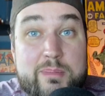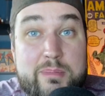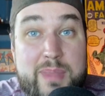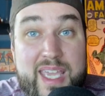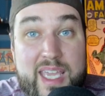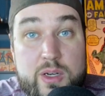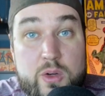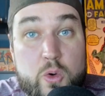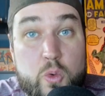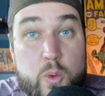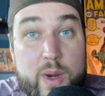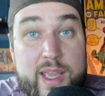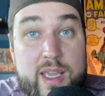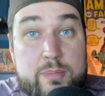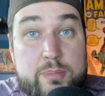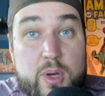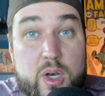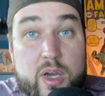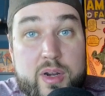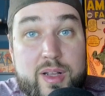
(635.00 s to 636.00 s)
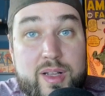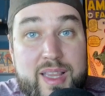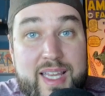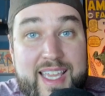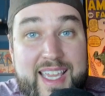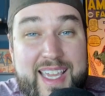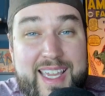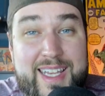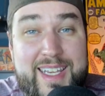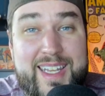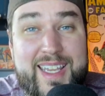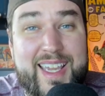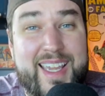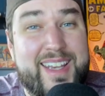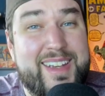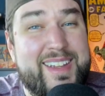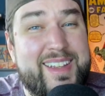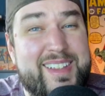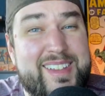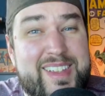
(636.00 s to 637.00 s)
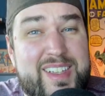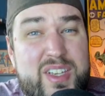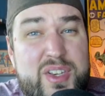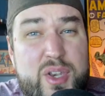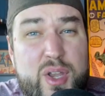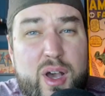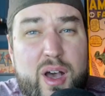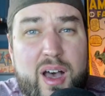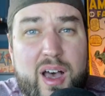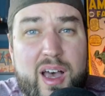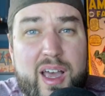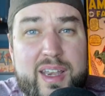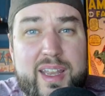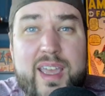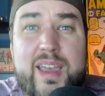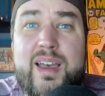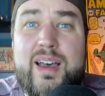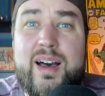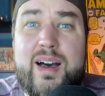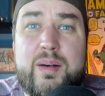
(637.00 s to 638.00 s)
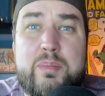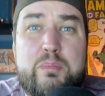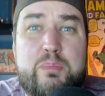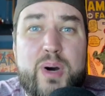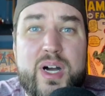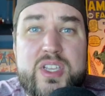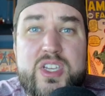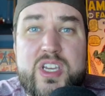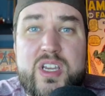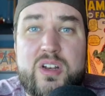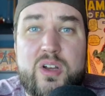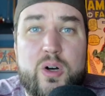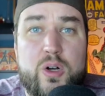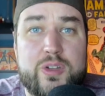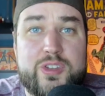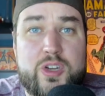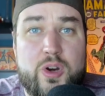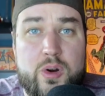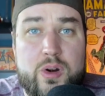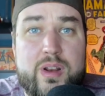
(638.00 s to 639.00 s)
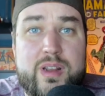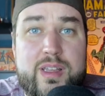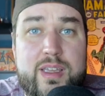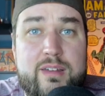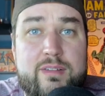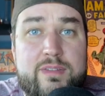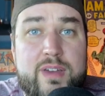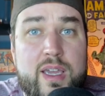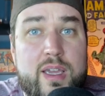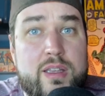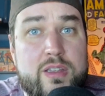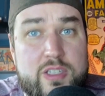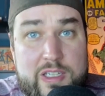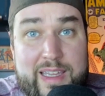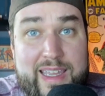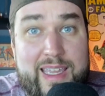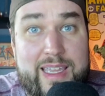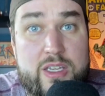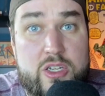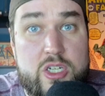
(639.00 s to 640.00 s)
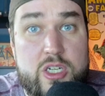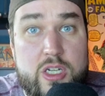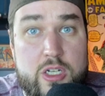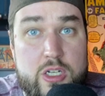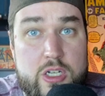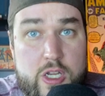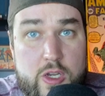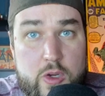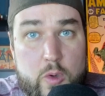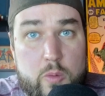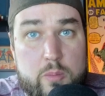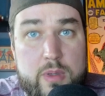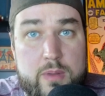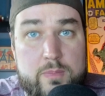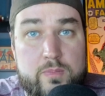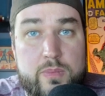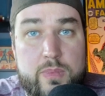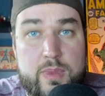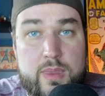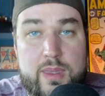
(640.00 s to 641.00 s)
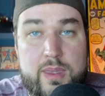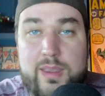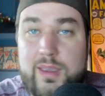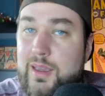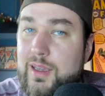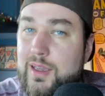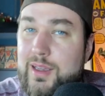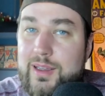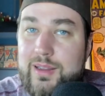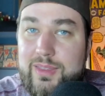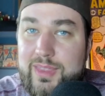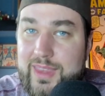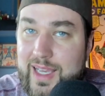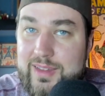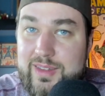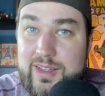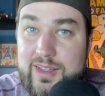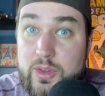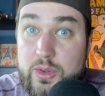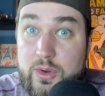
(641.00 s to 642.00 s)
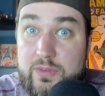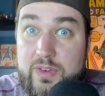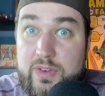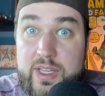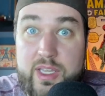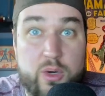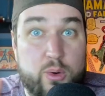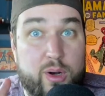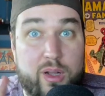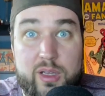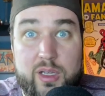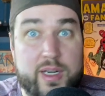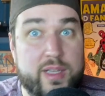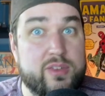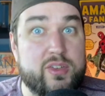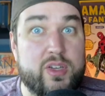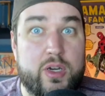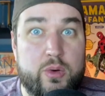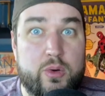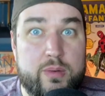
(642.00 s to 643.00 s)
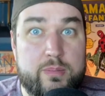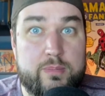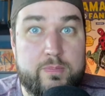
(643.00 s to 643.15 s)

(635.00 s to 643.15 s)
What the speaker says: mana ramp on a land and is not a budget alternative to Ancient Tomb. That's another video all on its own.